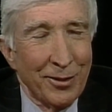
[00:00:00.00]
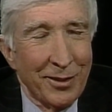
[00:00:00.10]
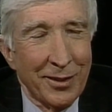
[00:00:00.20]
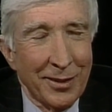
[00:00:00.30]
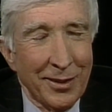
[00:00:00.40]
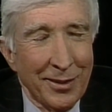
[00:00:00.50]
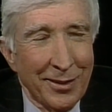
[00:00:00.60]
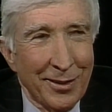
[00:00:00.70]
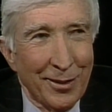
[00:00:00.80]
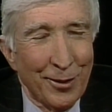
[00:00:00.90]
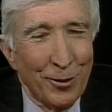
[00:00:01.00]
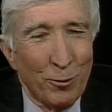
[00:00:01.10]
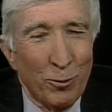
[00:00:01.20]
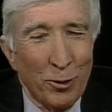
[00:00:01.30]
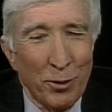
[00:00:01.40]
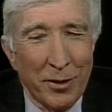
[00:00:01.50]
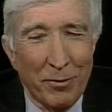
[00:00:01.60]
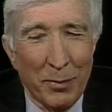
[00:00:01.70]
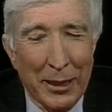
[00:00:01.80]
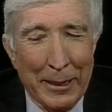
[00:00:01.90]
old, old wound
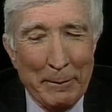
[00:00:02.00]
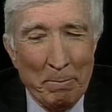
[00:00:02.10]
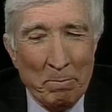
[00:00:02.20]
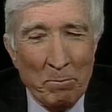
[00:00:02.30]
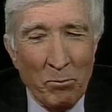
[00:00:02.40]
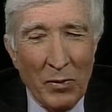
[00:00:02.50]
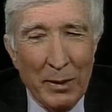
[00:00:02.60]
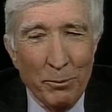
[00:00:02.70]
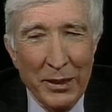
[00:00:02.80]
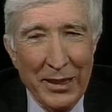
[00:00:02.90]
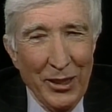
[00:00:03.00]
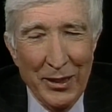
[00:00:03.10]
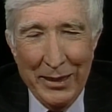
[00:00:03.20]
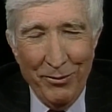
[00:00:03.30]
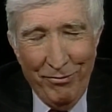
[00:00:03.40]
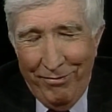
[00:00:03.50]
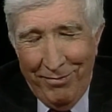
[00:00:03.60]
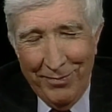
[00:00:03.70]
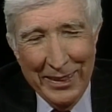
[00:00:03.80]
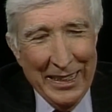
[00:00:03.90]
of mine. But no, I.
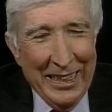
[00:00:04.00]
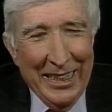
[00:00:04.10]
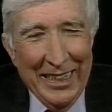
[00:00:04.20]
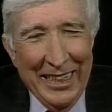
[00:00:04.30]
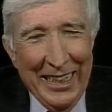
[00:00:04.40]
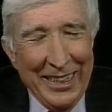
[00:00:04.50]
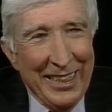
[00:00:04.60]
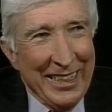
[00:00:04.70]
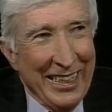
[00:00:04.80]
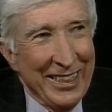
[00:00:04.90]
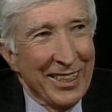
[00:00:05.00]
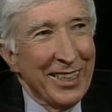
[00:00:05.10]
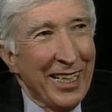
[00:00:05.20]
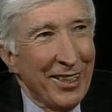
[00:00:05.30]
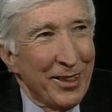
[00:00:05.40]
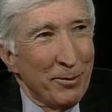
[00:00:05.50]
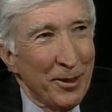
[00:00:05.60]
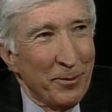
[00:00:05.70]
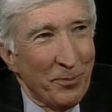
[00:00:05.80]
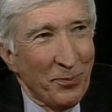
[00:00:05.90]
But is that fair for you to attack
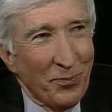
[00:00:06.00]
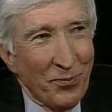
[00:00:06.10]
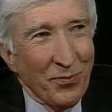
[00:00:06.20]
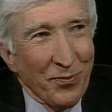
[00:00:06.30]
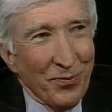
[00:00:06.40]
him? I mean, should you be